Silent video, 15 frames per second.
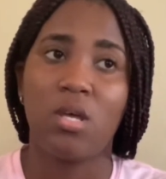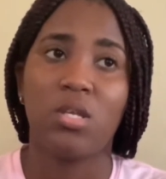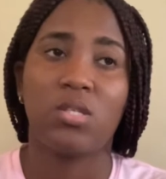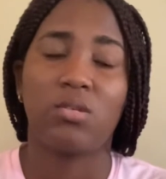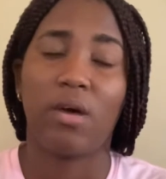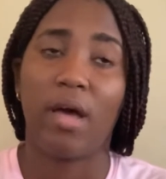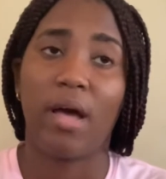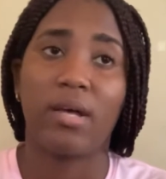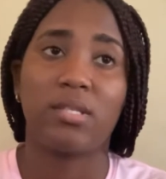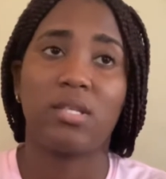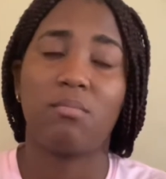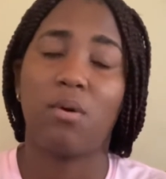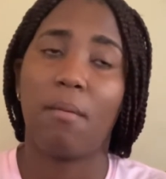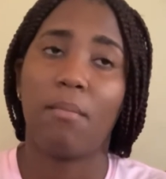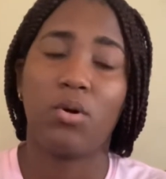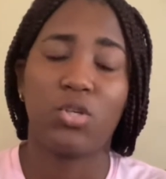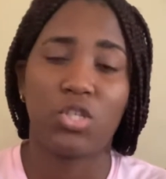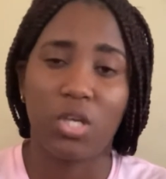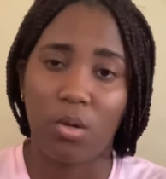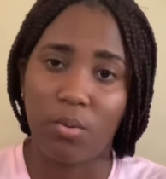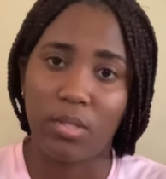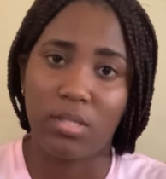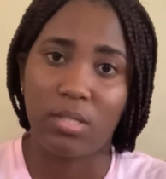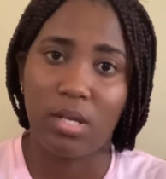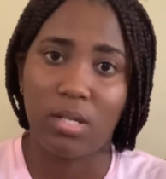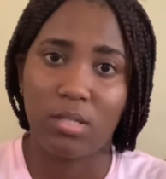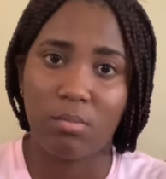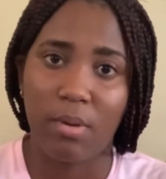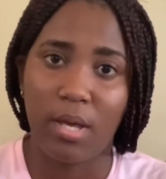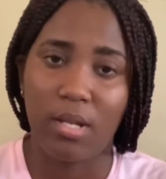So I asked them a bunch of
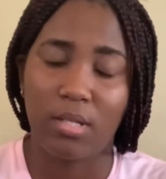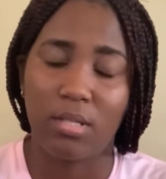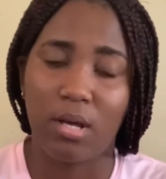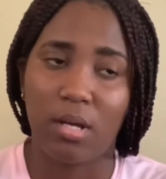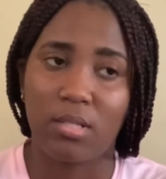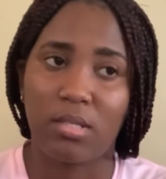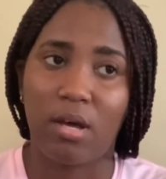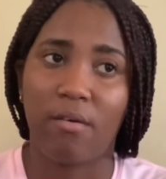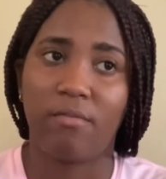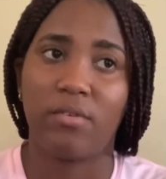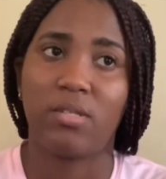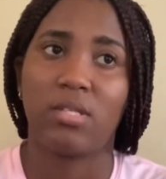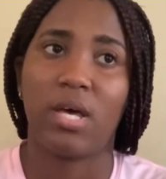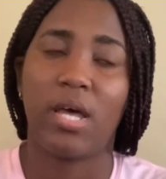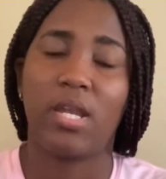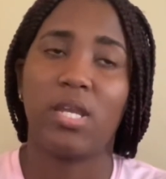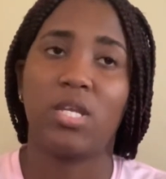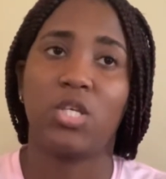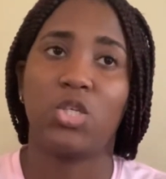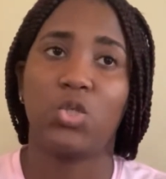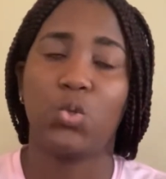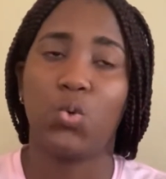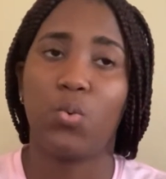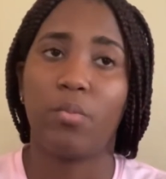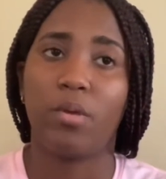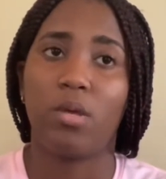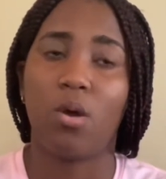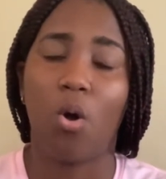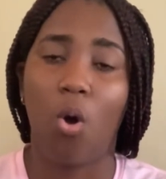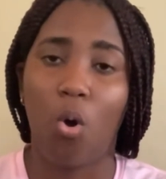questions by the tax office and they showed me
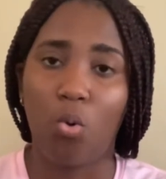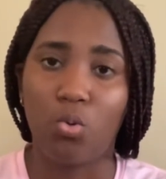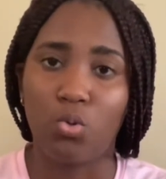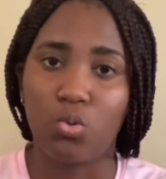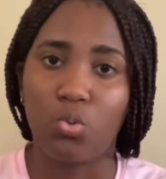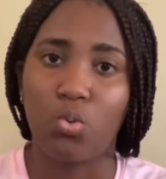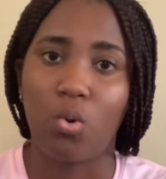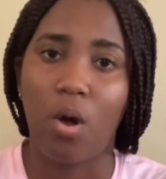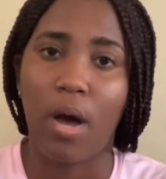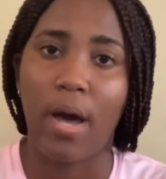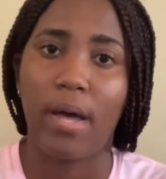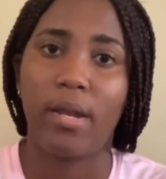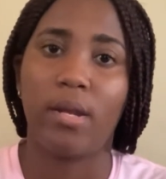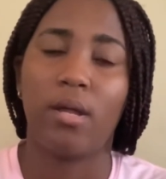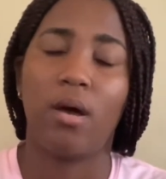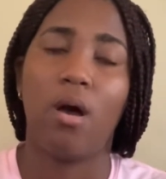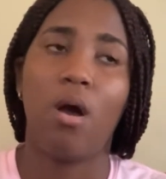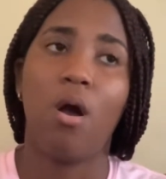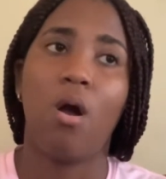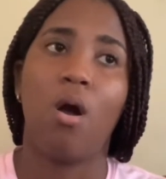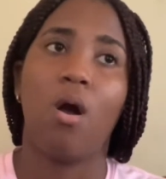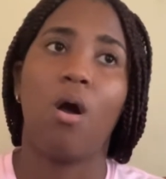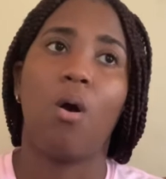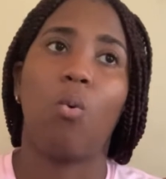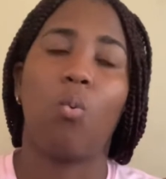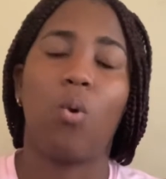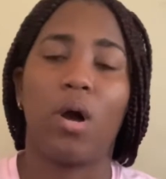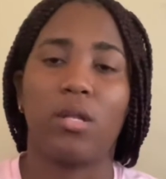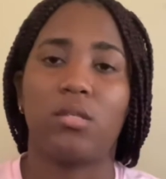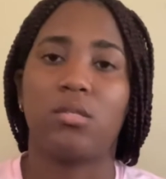how to and
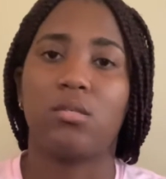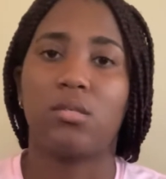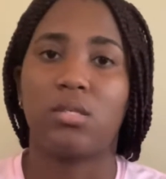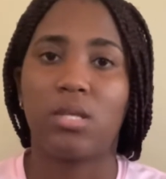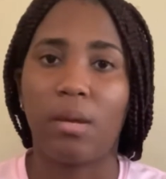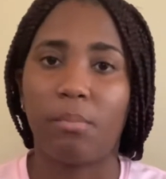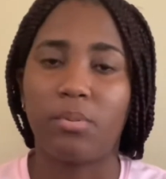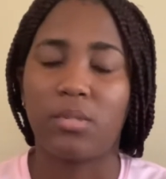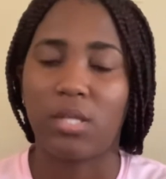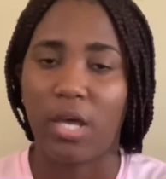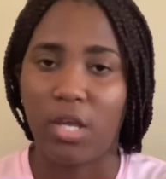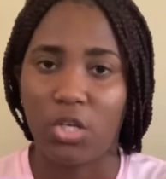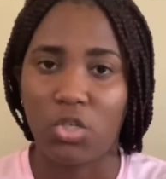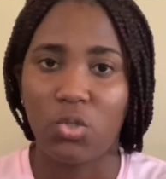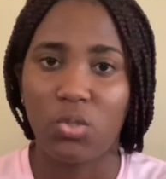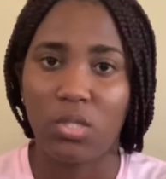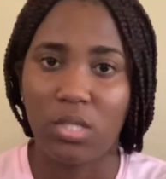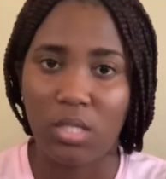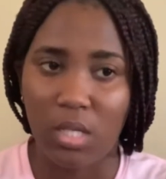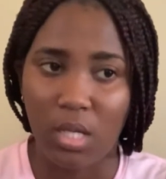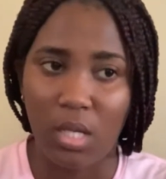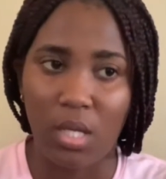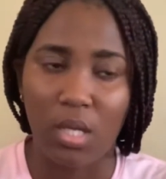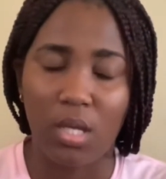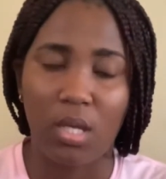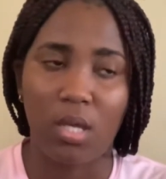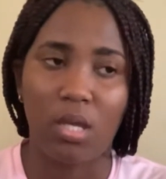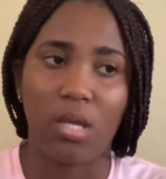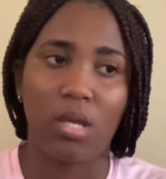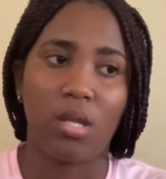what steps I should take
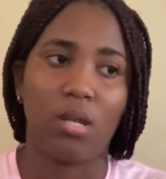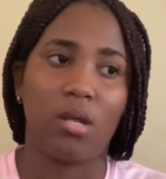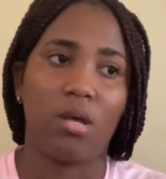in